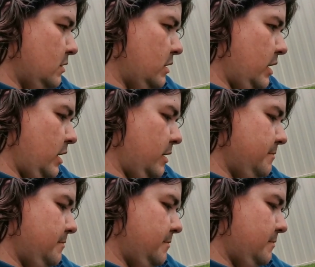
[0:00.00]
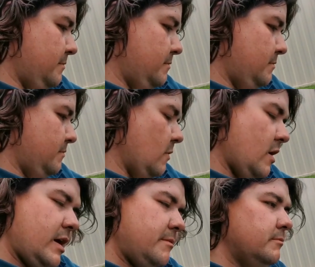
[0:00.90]
Yeah,
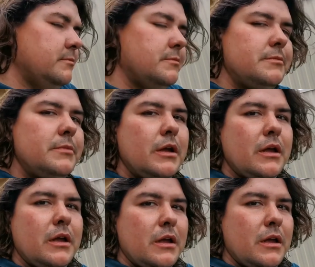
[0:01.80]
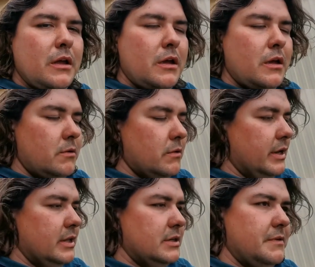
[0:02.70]
righto. We'll
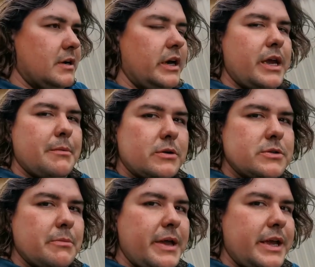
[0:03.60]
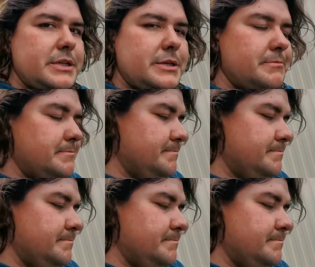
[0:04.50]
get this fucking gearbox on the bench.